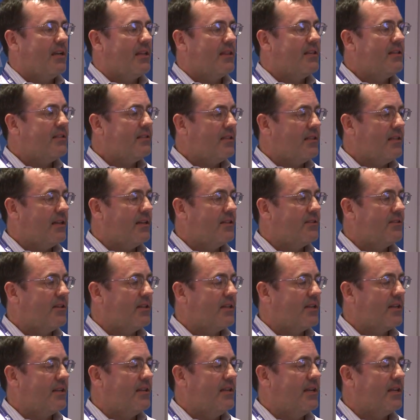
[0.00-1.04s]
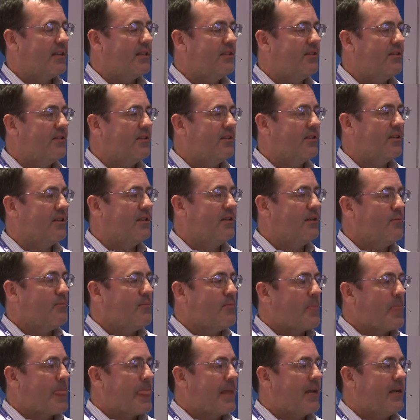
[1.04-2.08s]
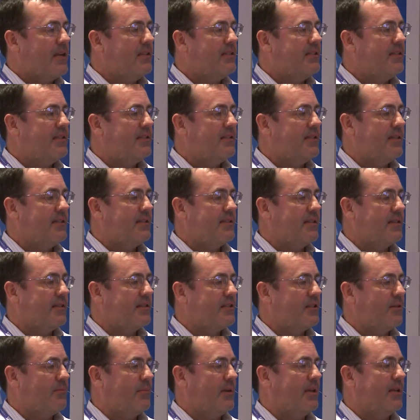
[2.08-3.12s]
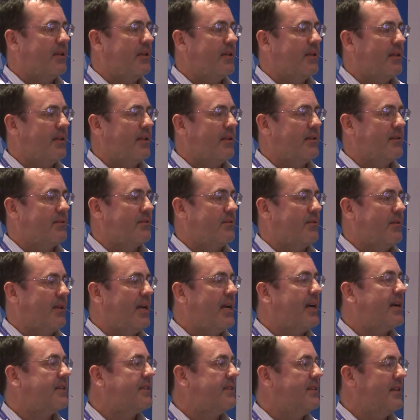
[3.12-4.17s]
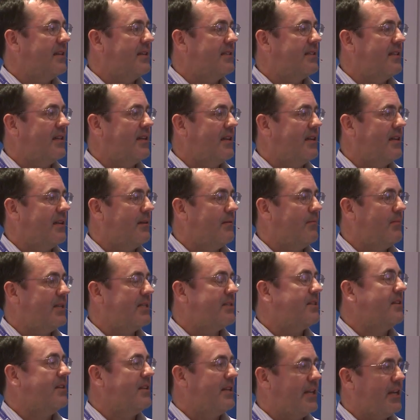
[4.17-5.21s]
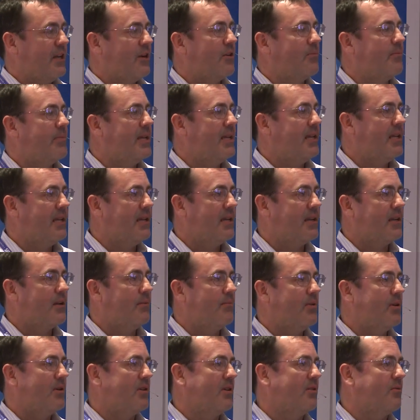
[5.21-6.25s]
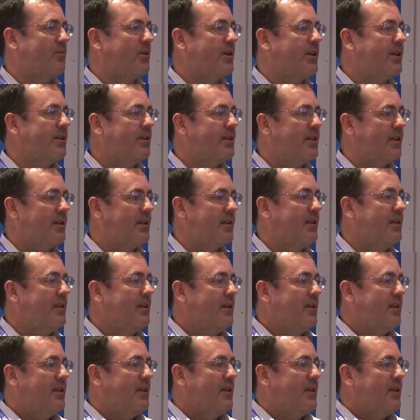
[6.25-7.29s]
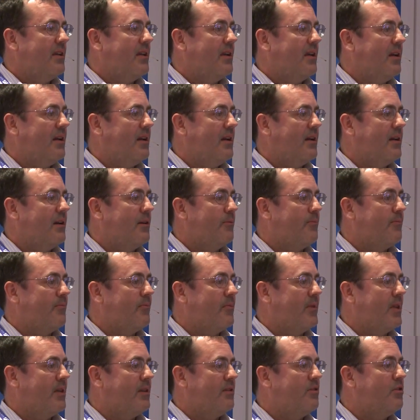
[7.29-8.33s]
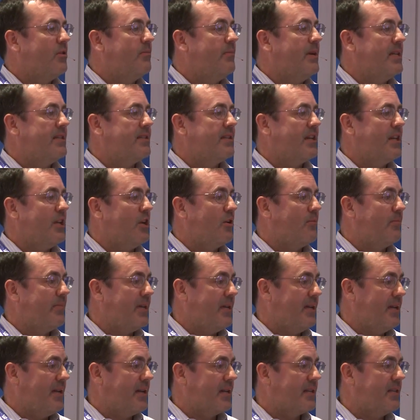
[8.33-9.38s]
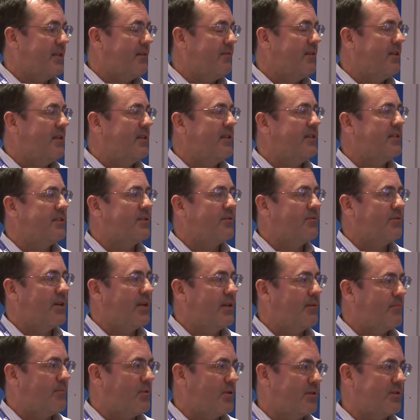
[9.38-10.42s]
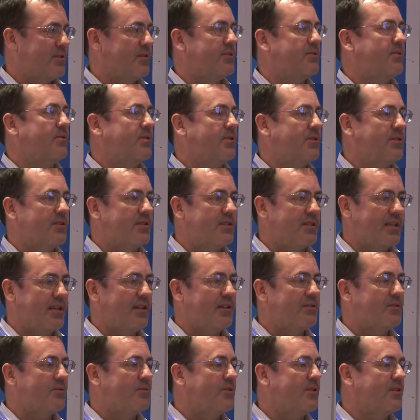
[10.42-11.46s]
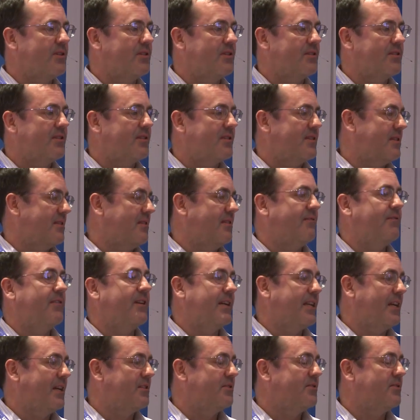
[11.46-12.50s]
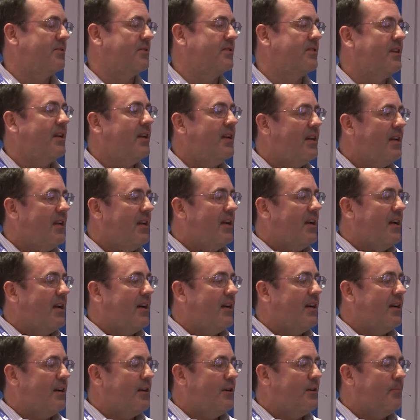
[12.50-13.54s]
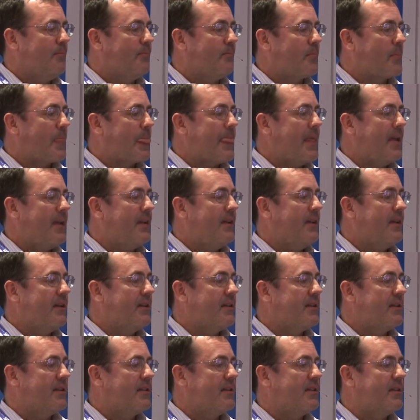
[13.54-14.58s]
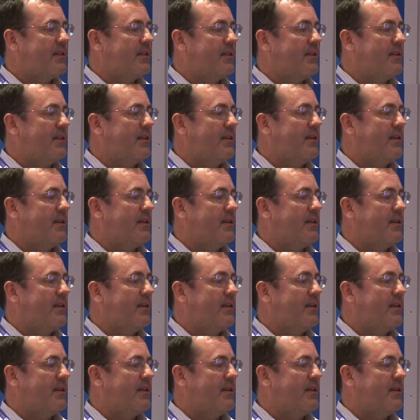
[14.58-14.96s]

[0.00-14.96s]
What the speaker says: And this allows you to connect your ECC system, and it acts as basically an ERP component where you can do the basic ERP activities, create purchase orders, sales orders, financials, and